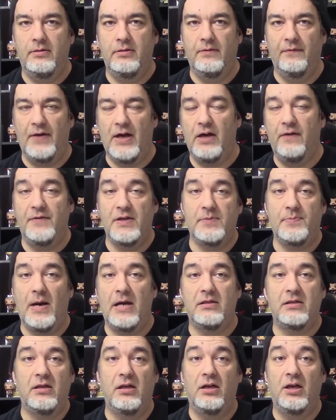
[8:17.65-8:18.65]
The value of this
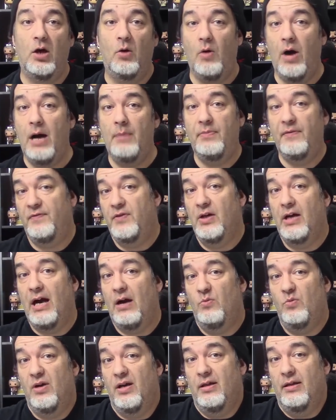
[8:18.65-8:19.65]
box could go up if you
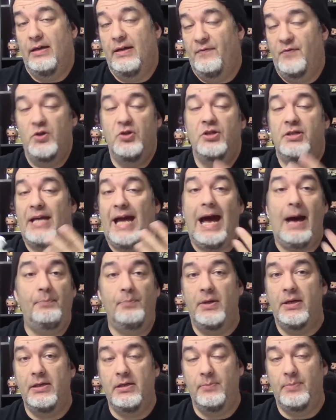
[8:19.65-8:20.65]
got one. Of, if you just
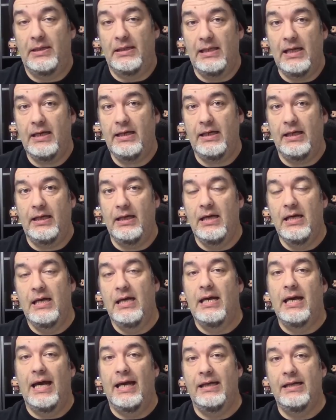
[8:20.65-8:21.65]
happened to be lucky
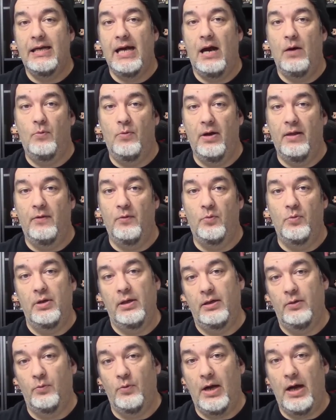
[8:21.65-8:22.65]
and got one of the
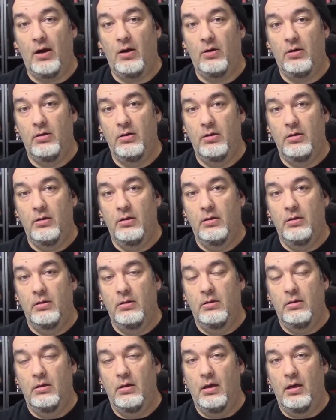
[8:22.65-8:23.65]
really rare
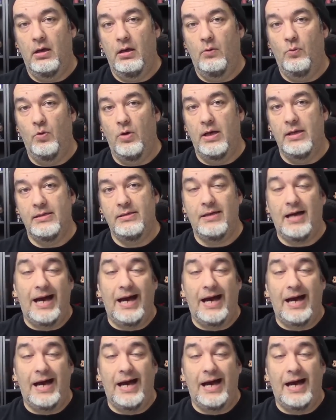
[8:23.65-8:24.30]
uh, ones.